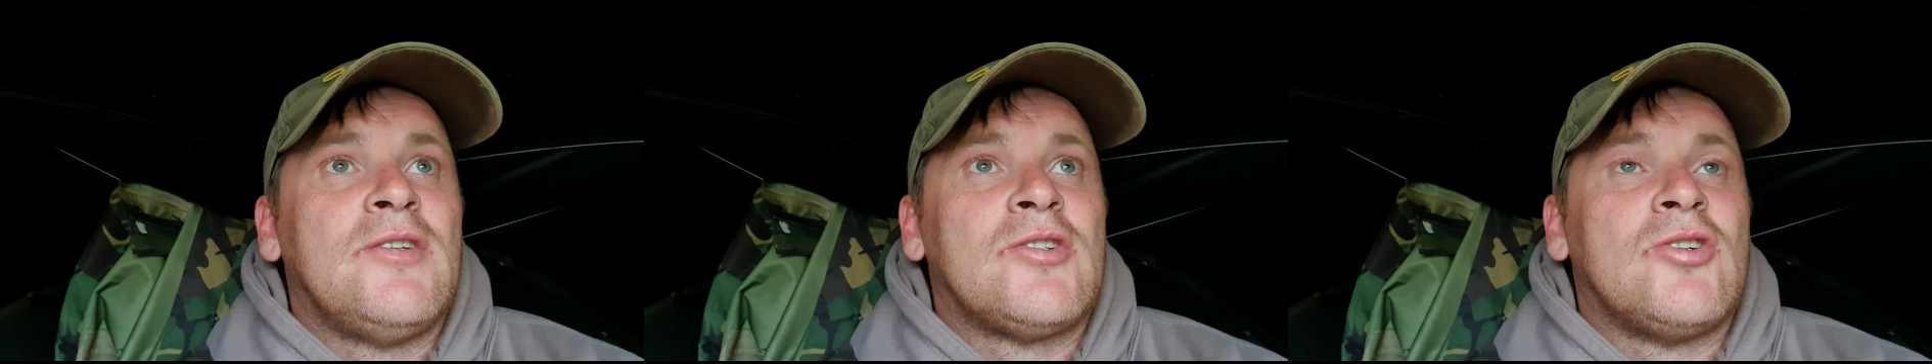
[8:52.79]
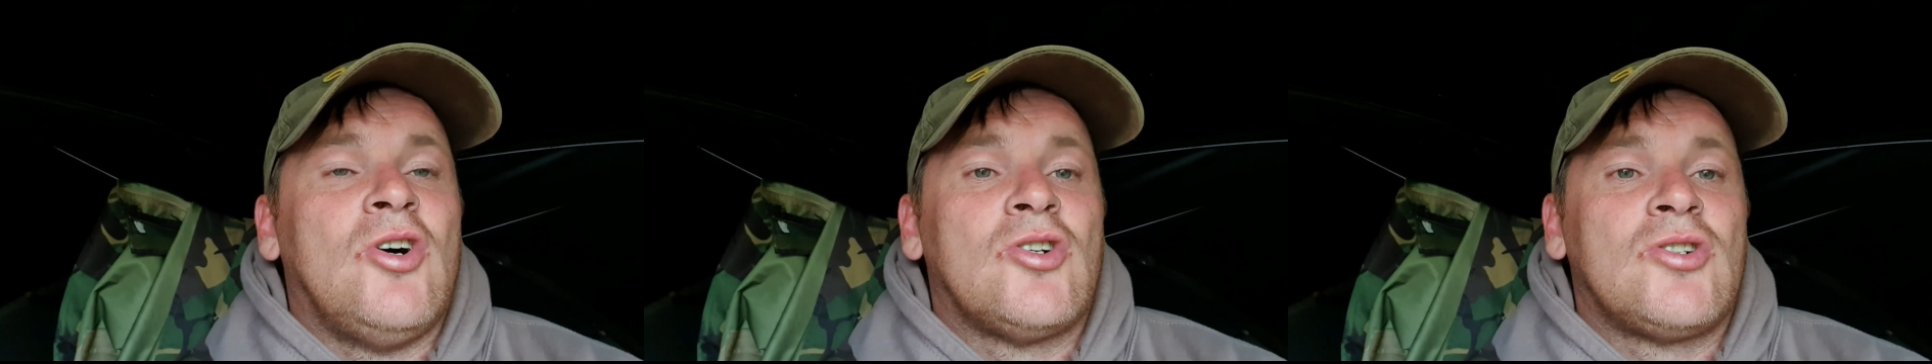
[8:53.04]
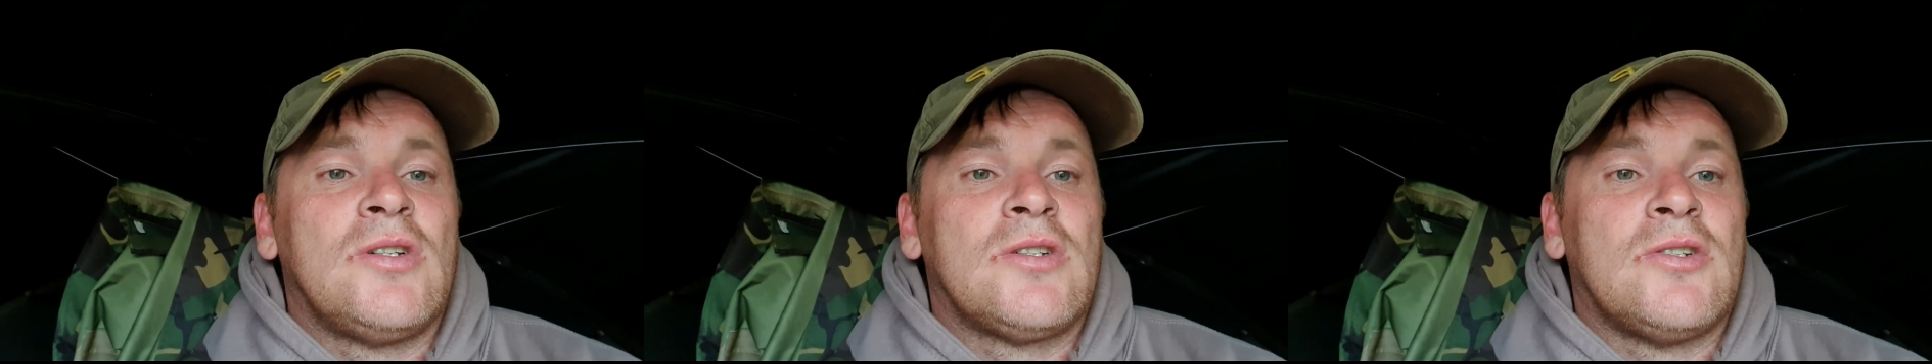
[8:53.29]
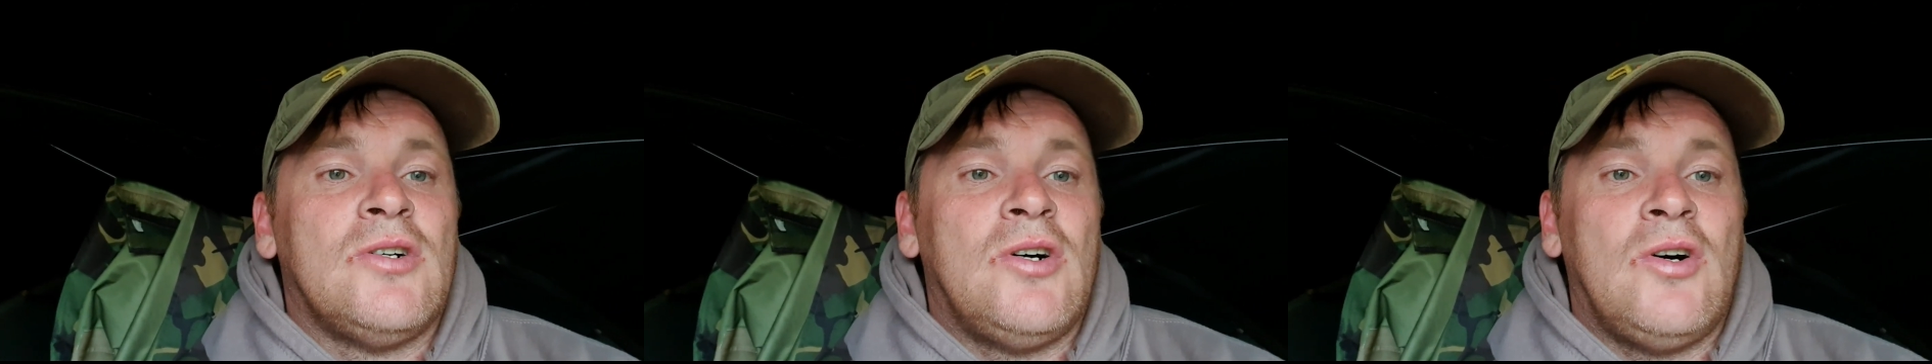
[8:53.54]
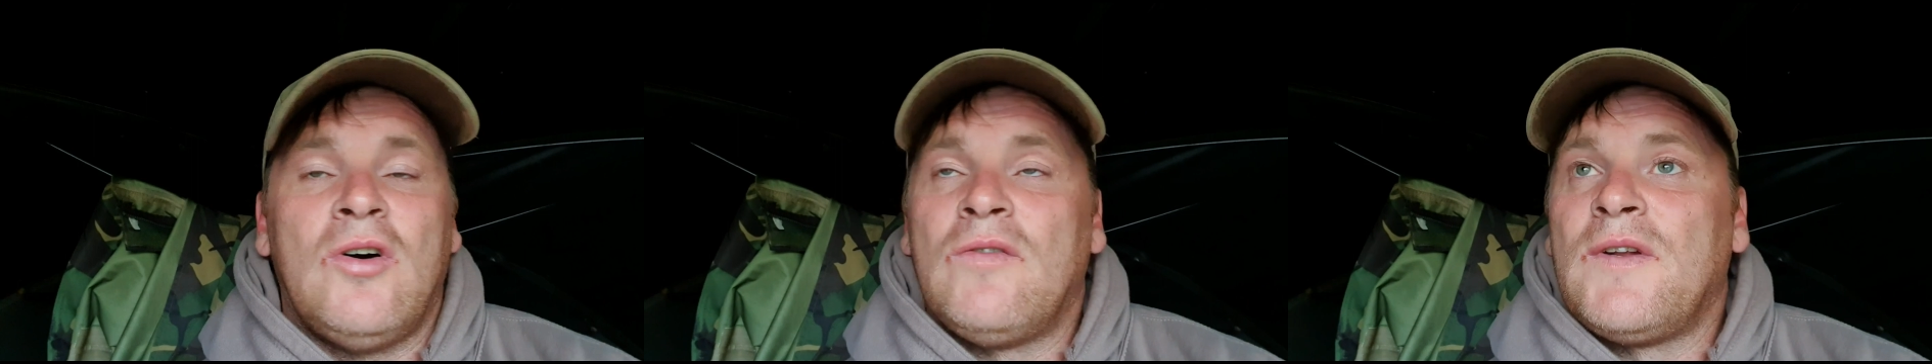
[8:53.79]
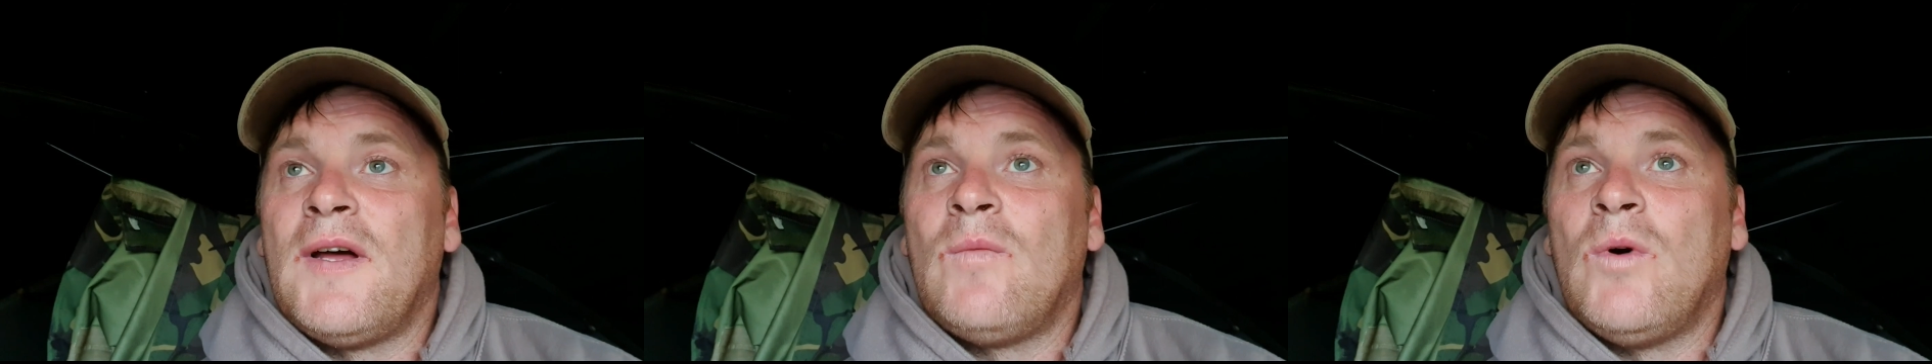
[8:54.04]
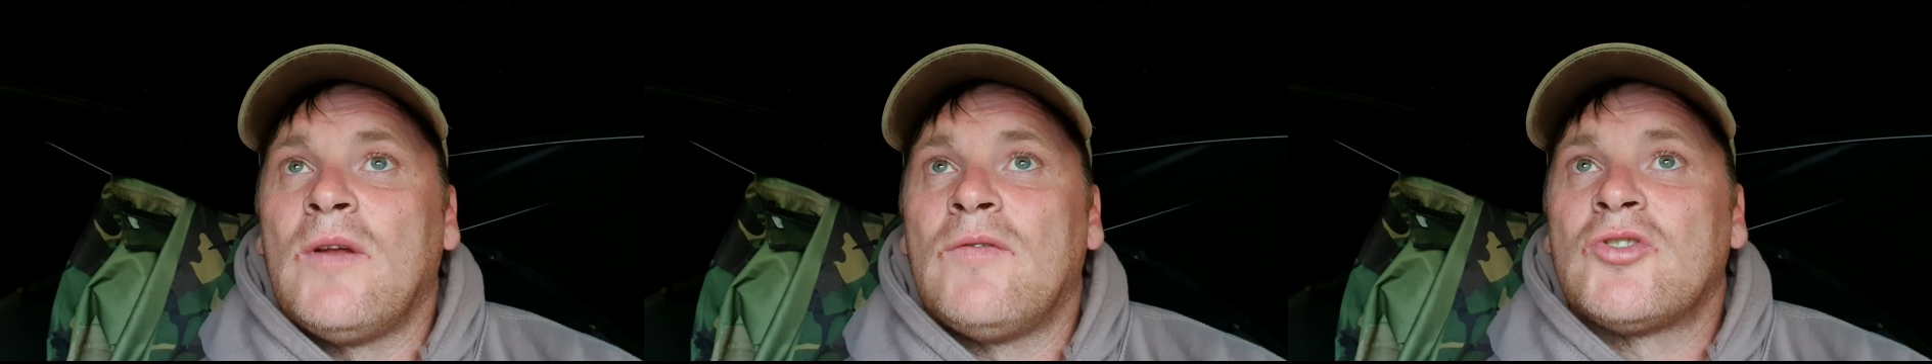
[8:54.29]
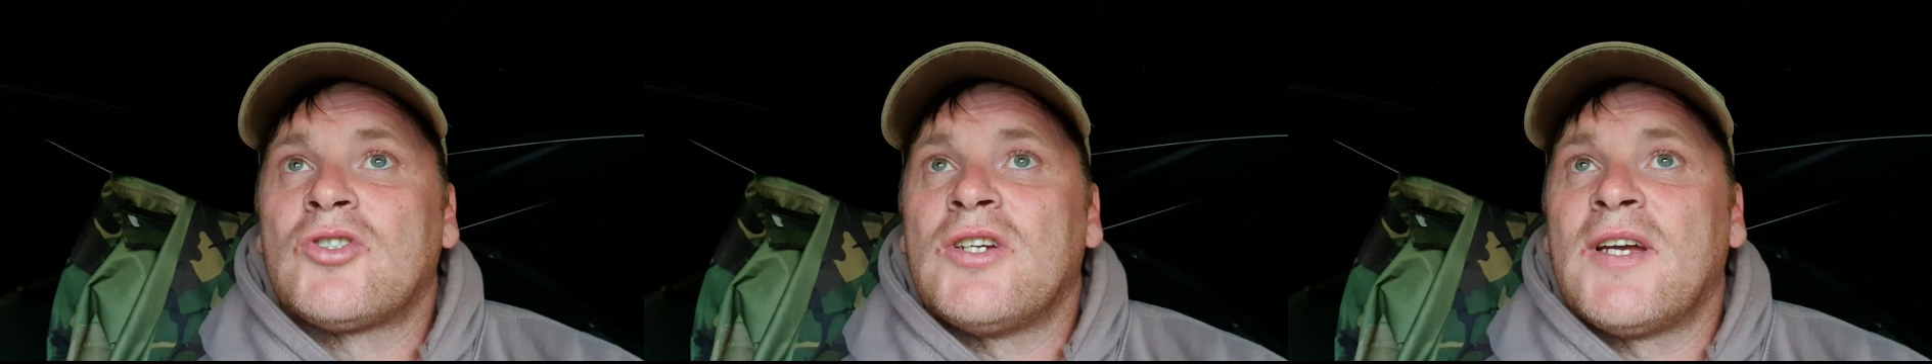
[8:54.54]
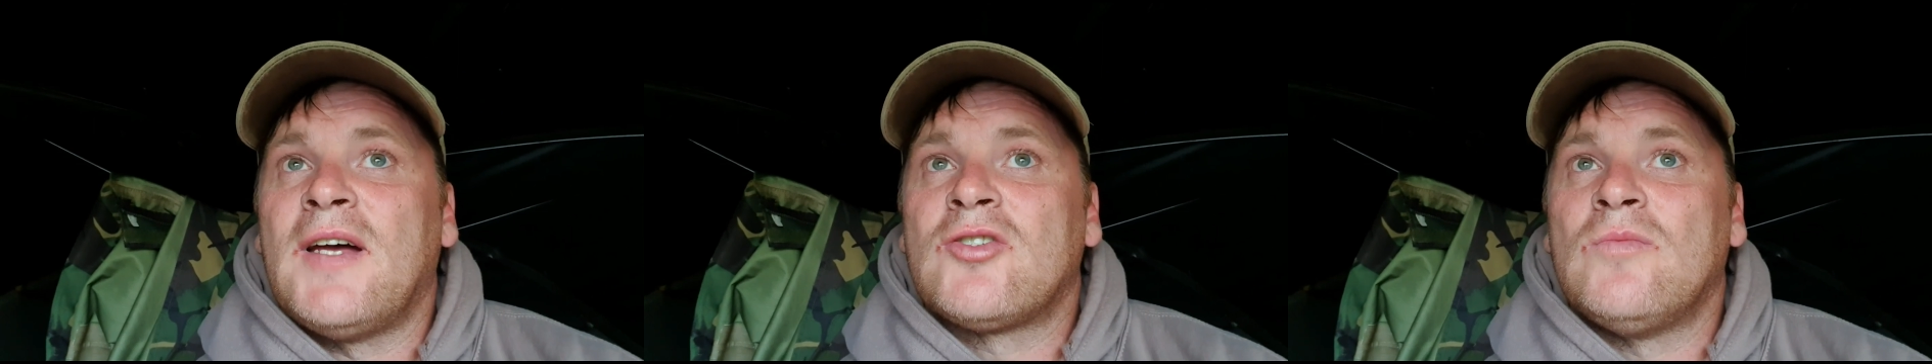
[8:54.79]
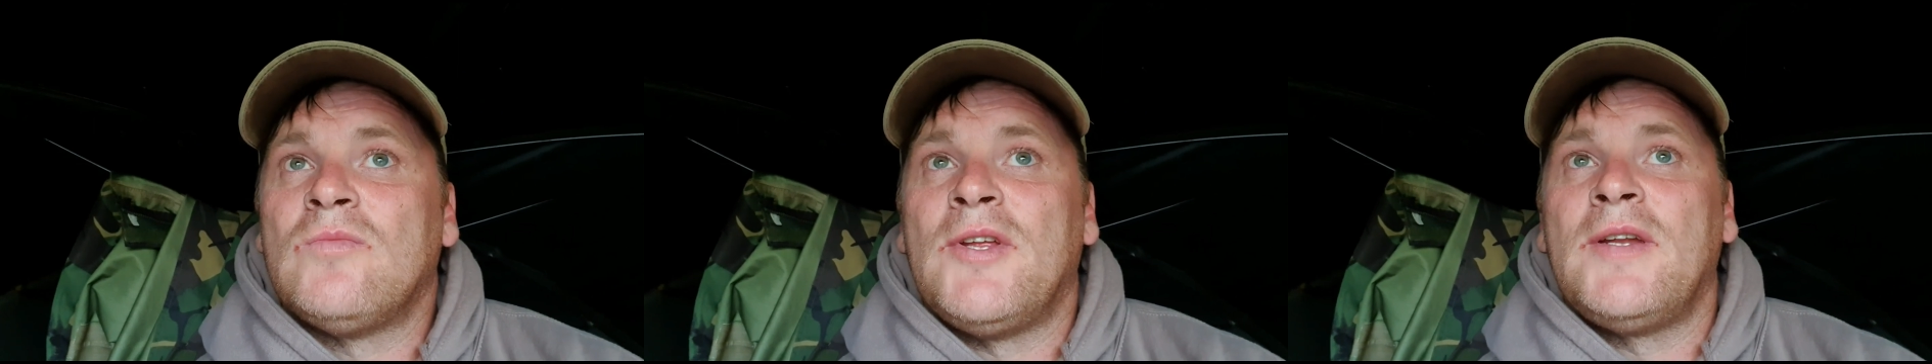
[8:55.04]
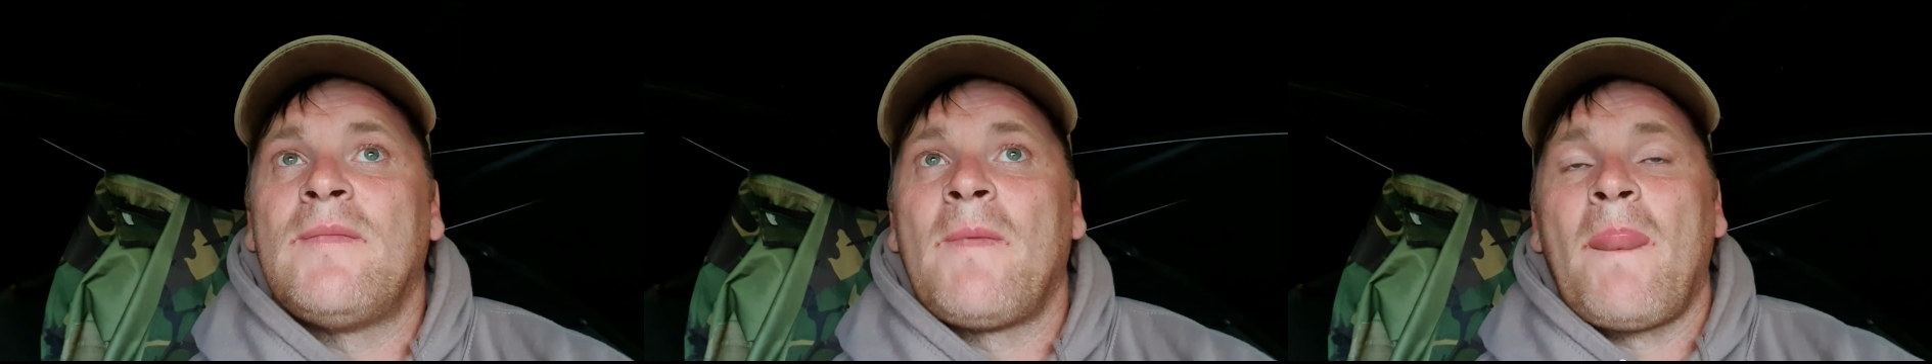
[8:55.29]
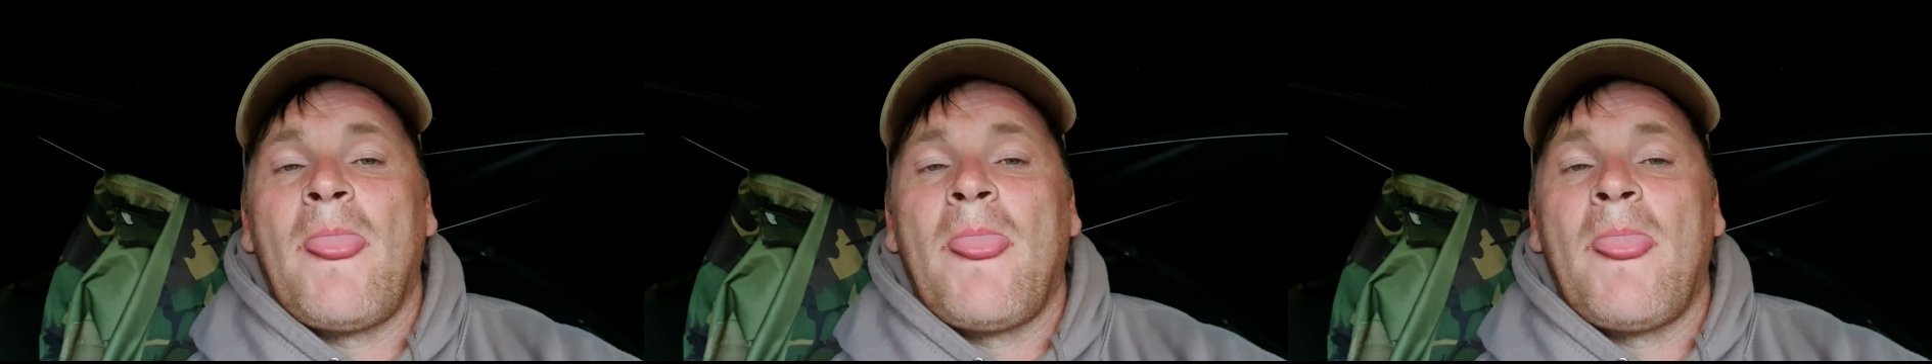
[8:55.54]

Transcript: social, so hopefully one of us can get something.